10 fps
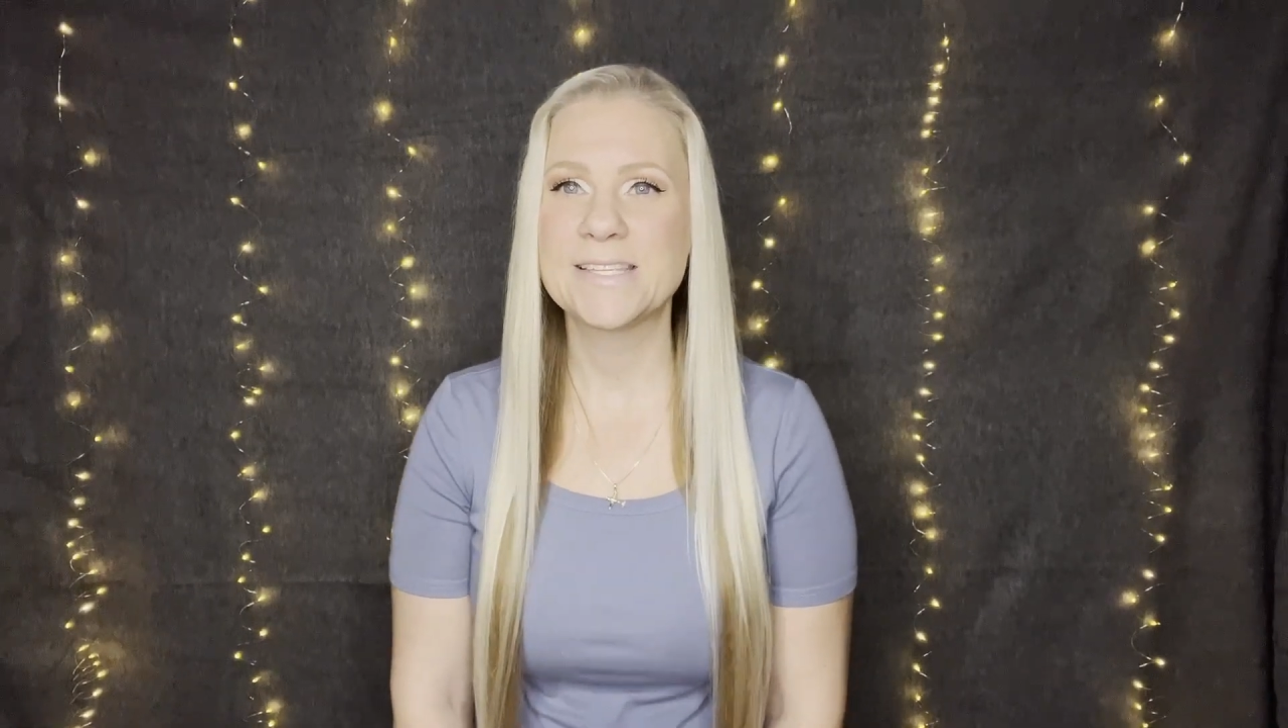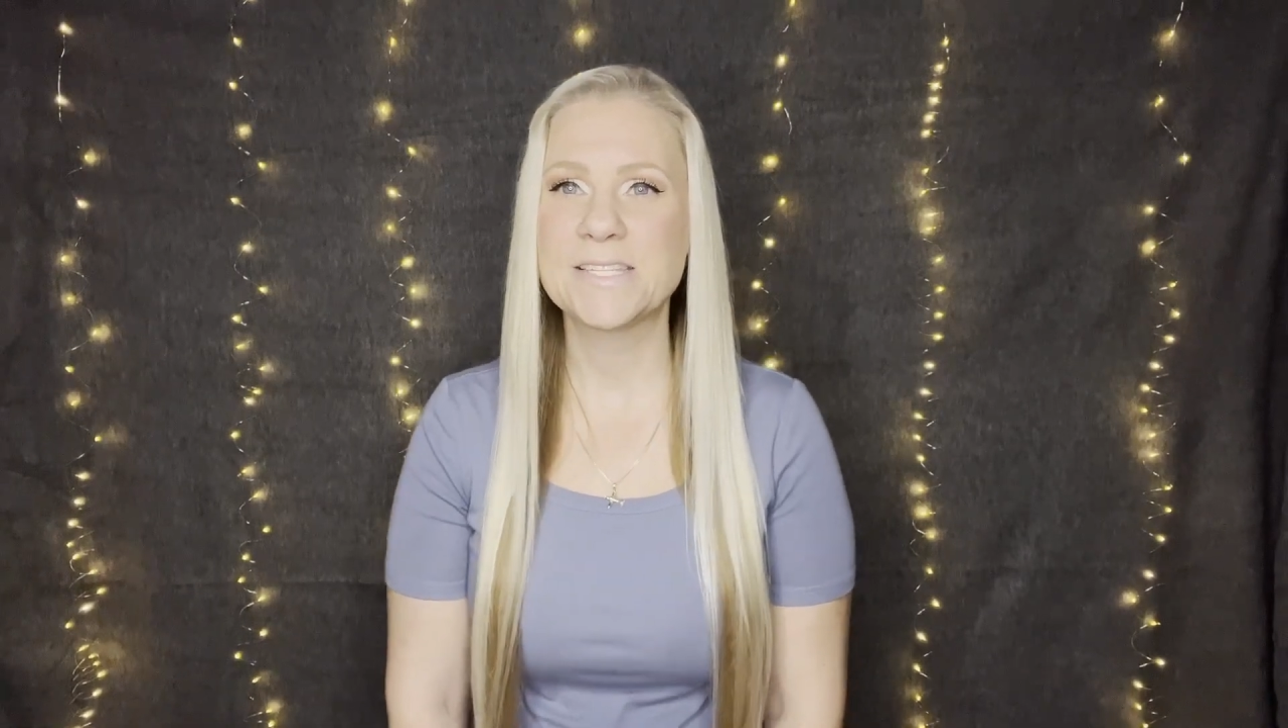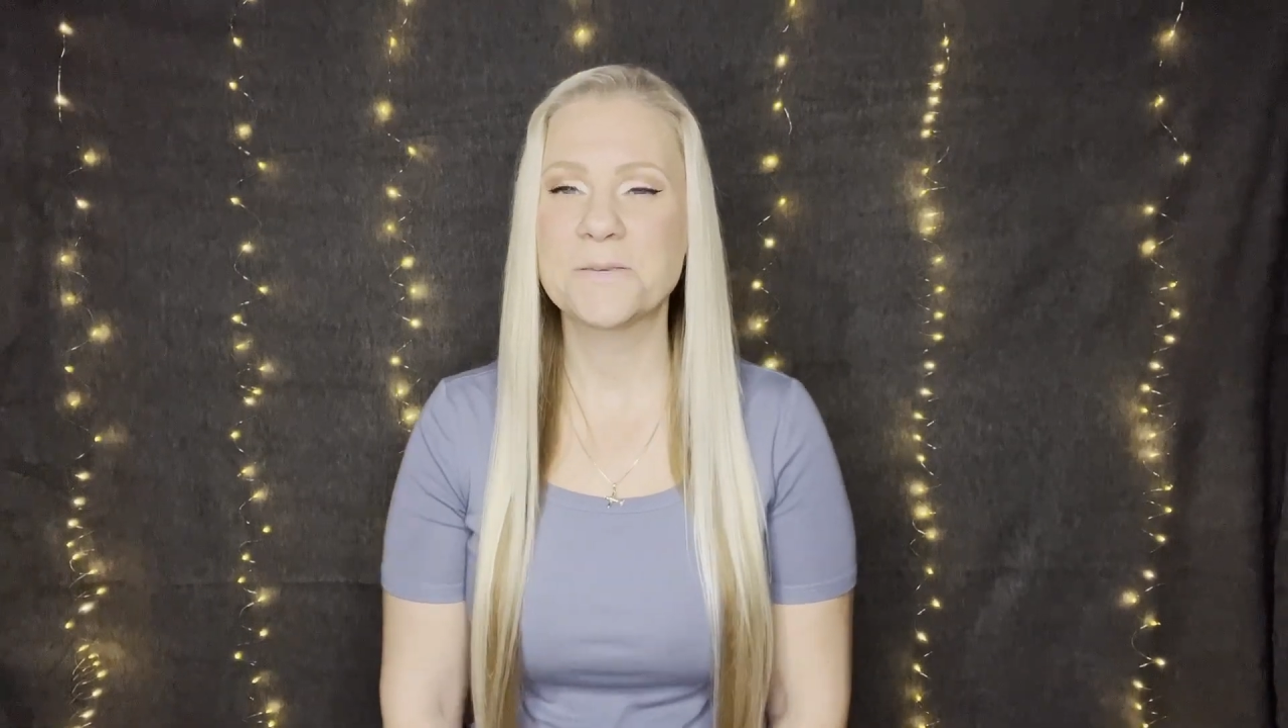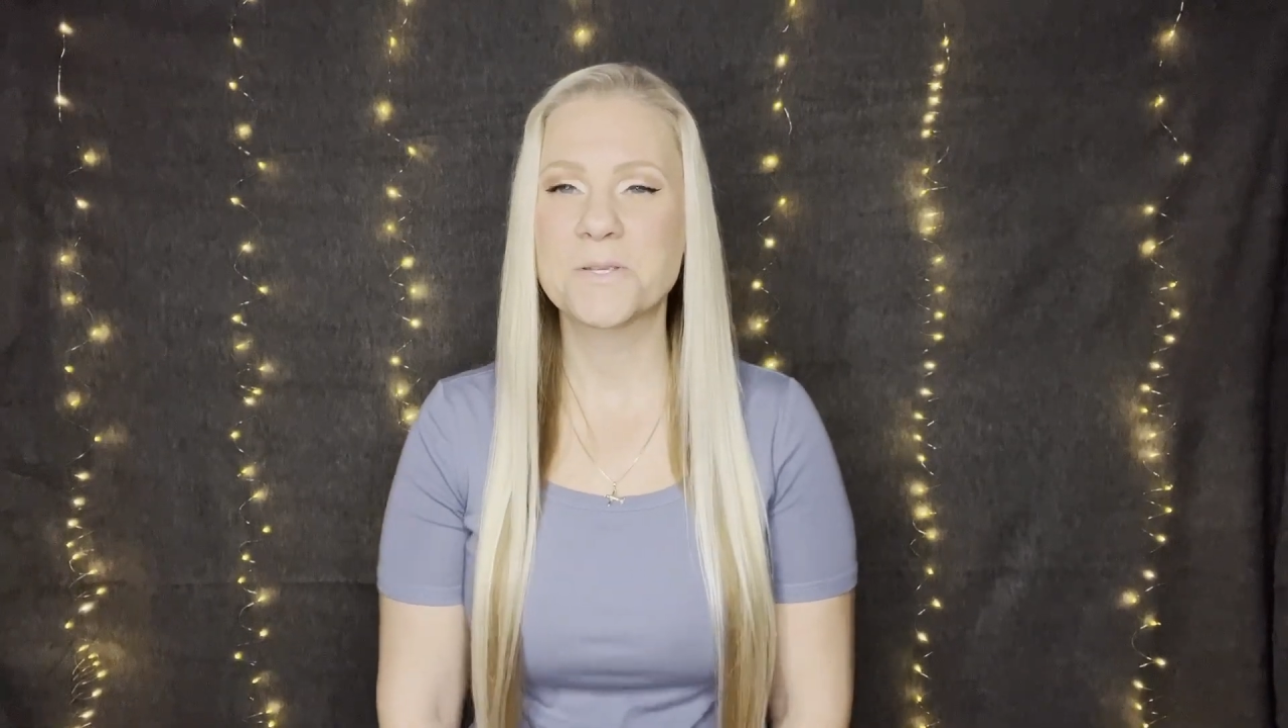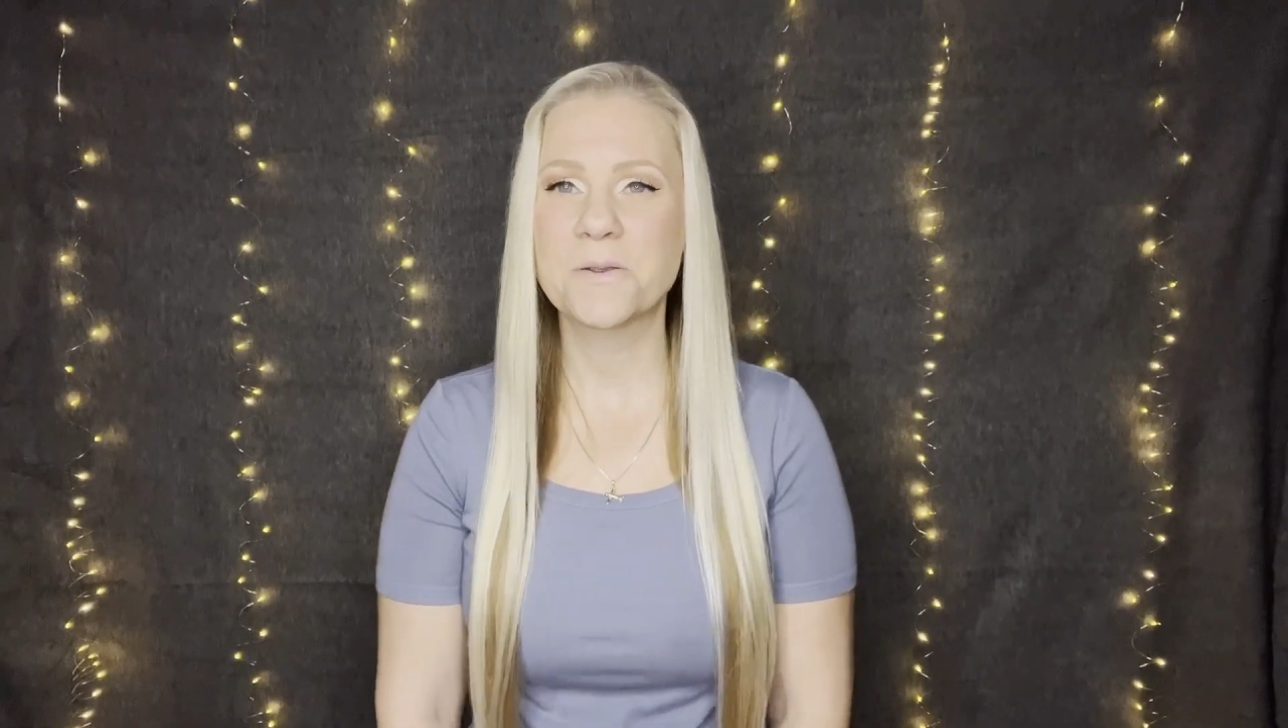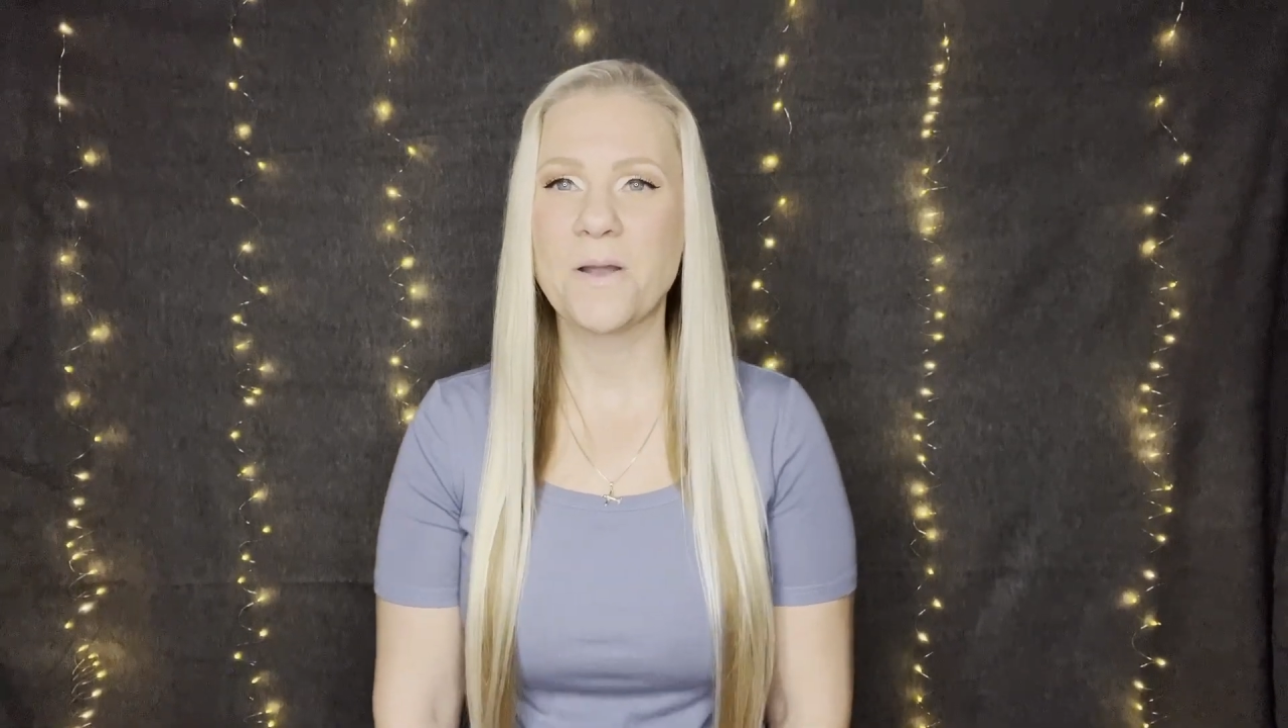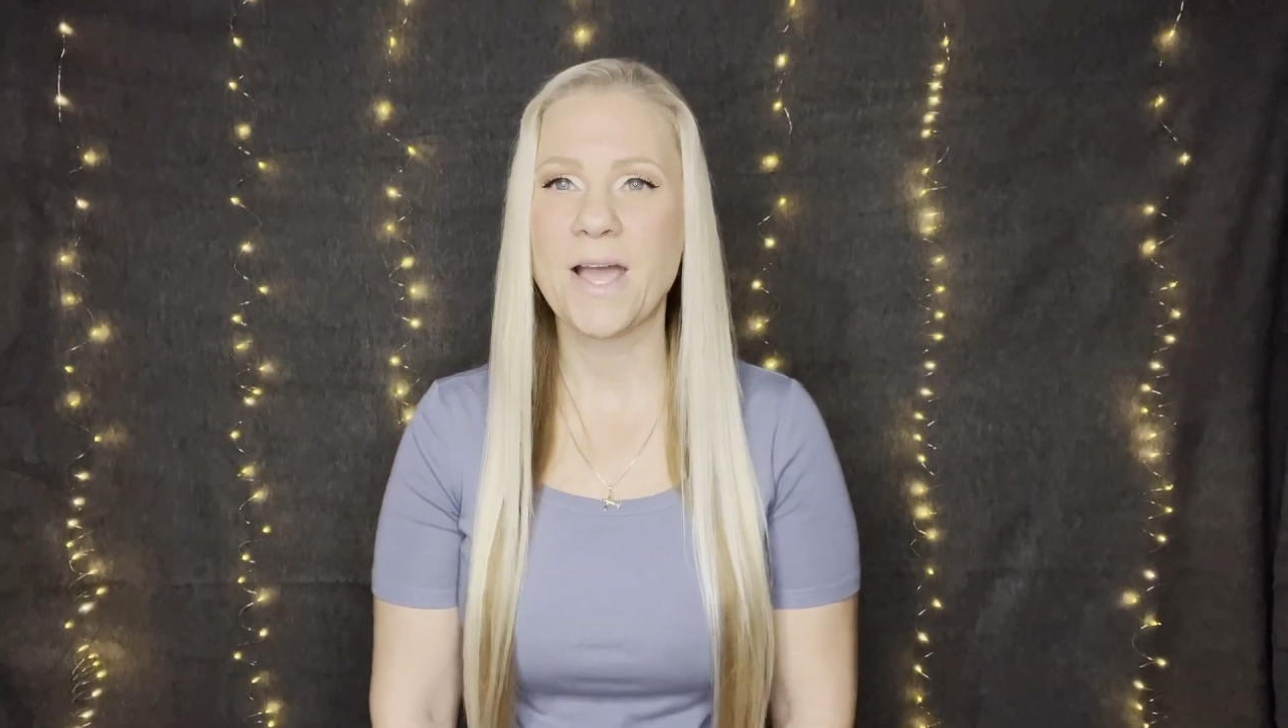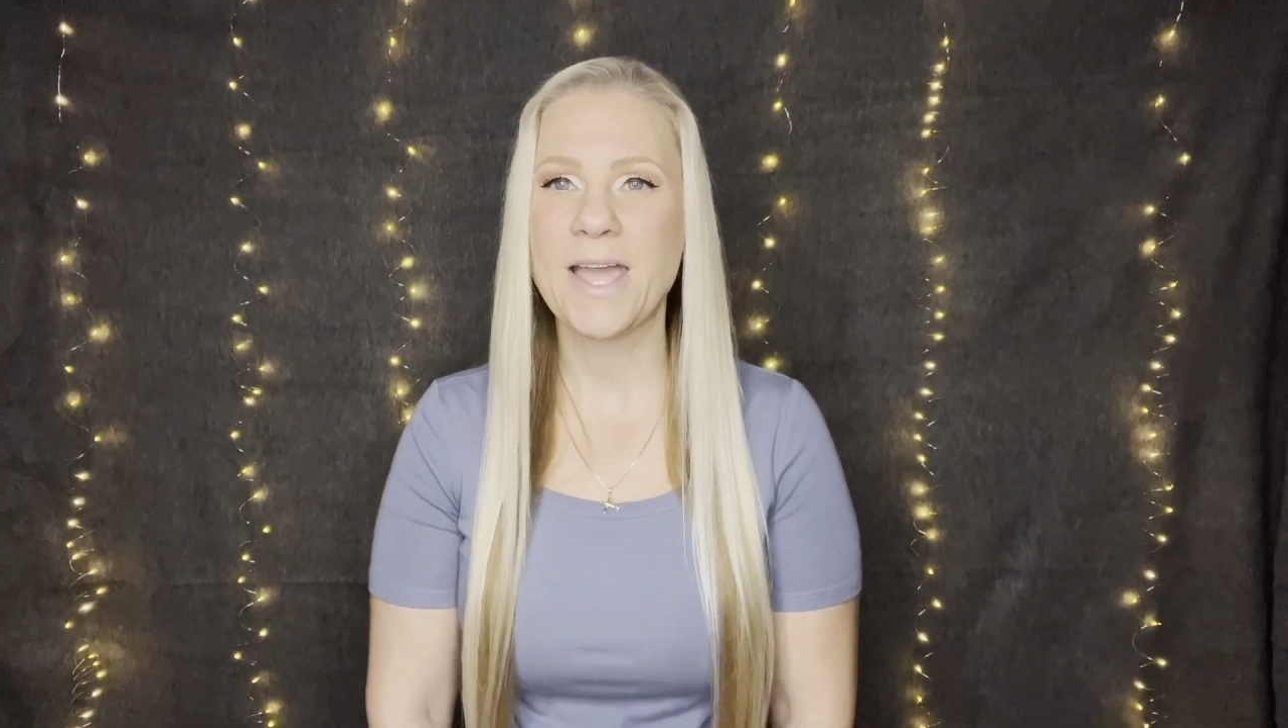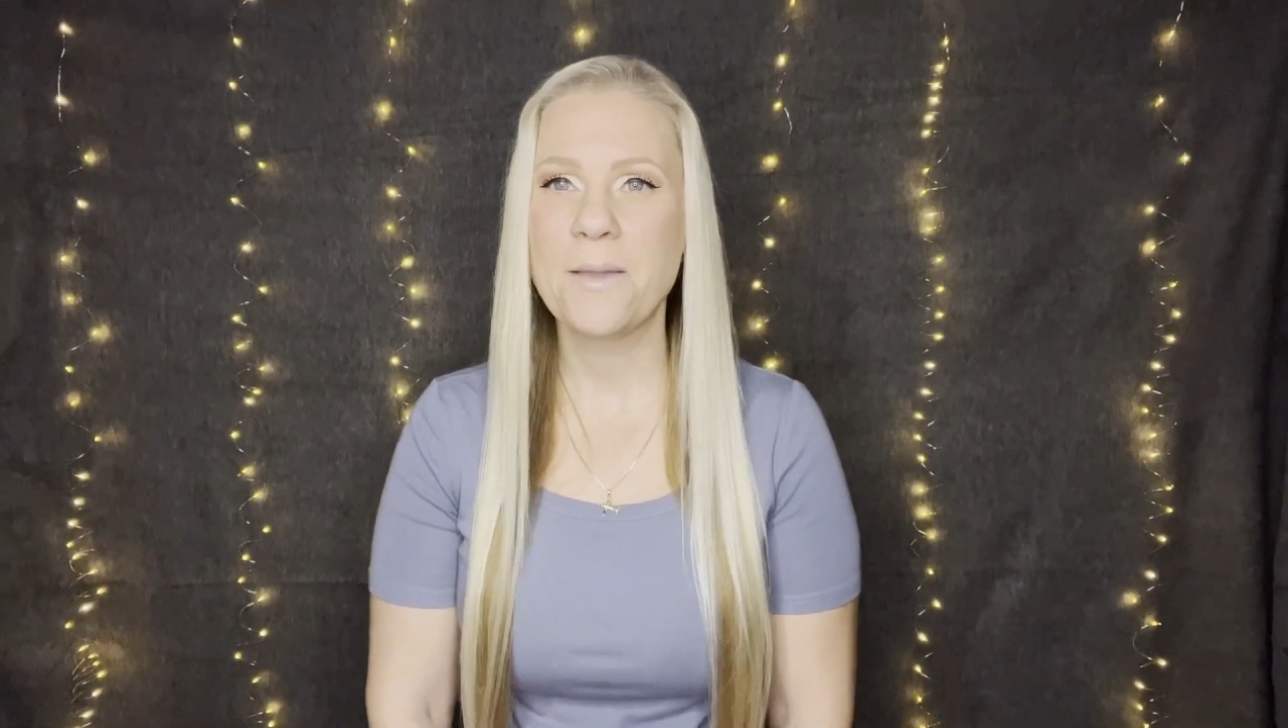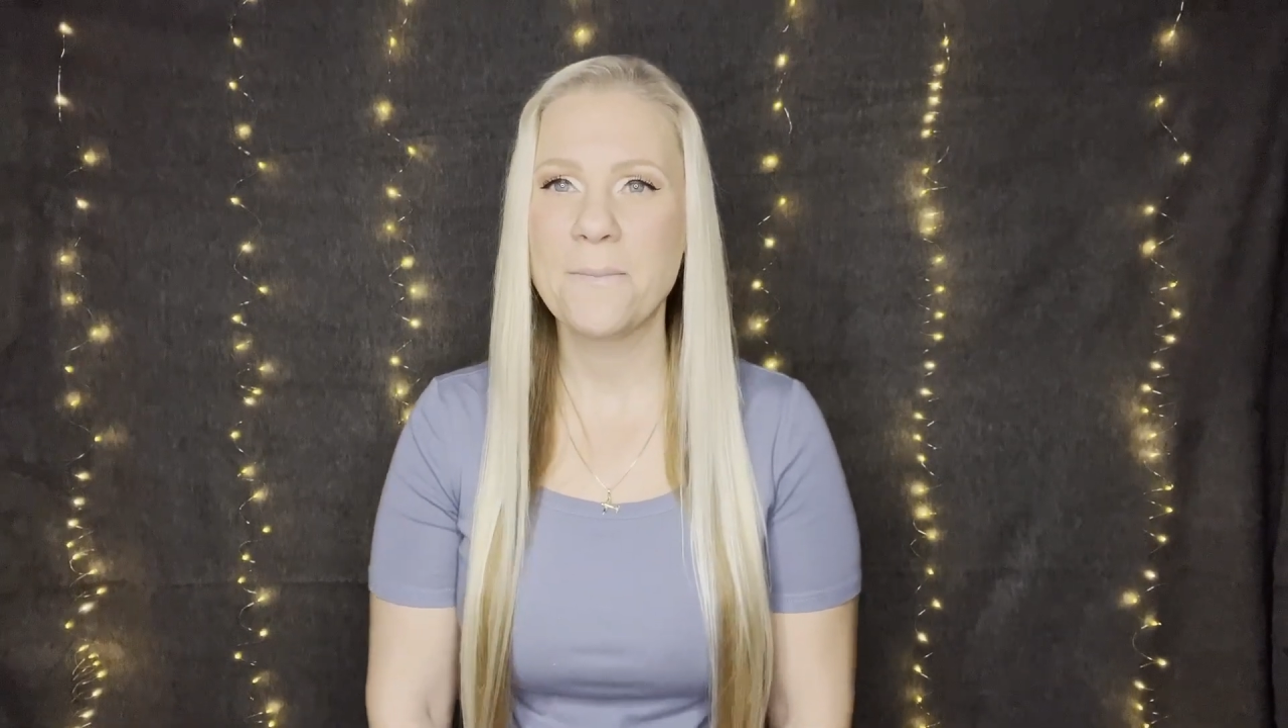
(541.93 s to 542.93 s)

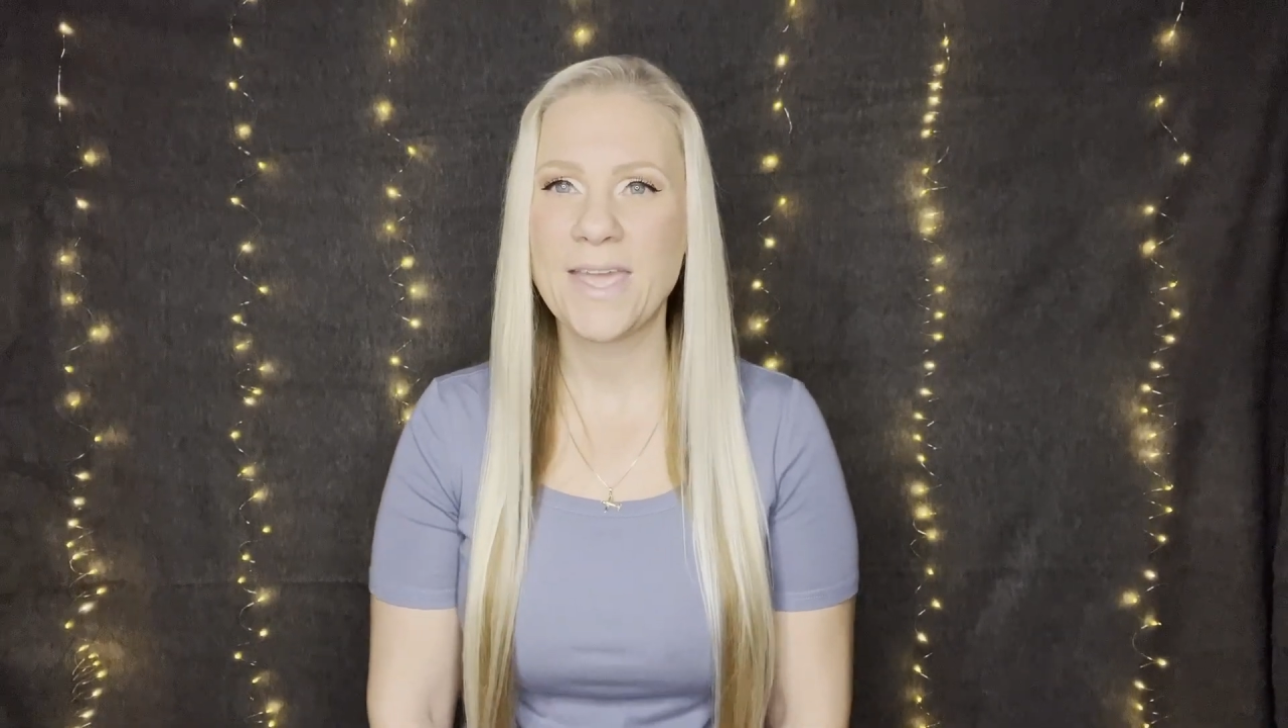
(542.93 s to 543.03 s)
subscribe,